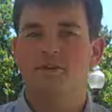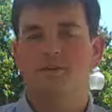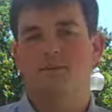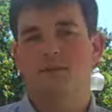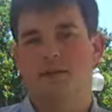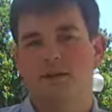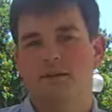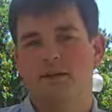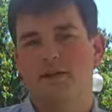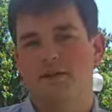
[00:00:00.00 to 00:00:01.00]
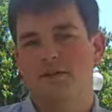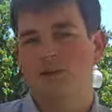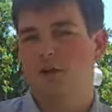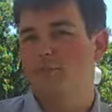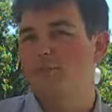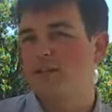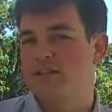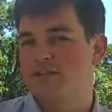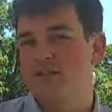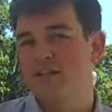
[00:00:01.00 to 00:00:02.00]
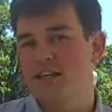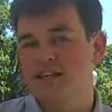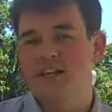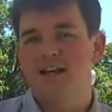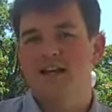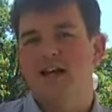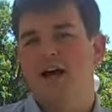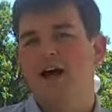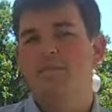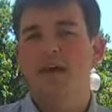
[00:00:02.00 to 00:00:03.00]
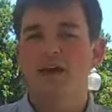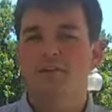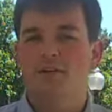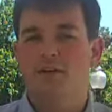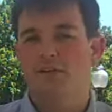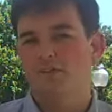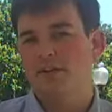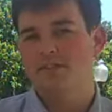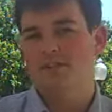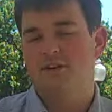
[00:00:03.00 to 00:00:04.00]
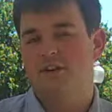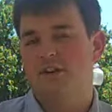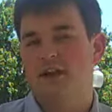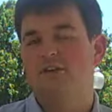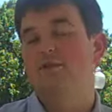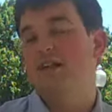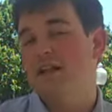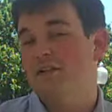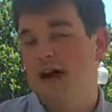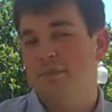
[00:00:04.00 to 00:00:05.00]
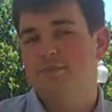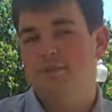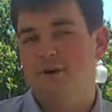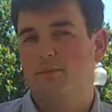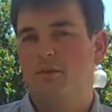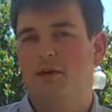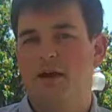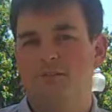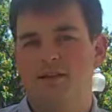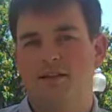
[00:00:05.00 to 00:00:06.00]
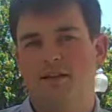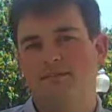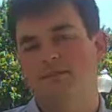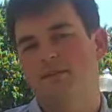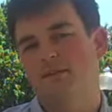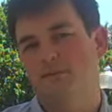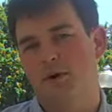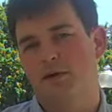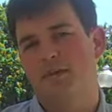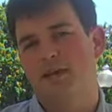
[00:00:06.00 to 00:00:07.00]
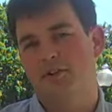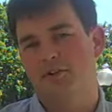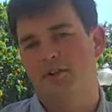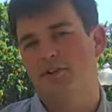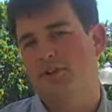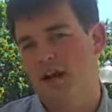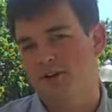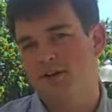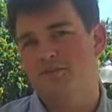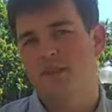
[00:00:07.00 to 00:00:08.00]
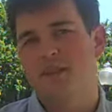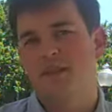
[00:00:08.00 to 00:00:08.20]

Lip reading: is programmed in a language called Objective-C, Android native apps are programmed in a programming language called Java.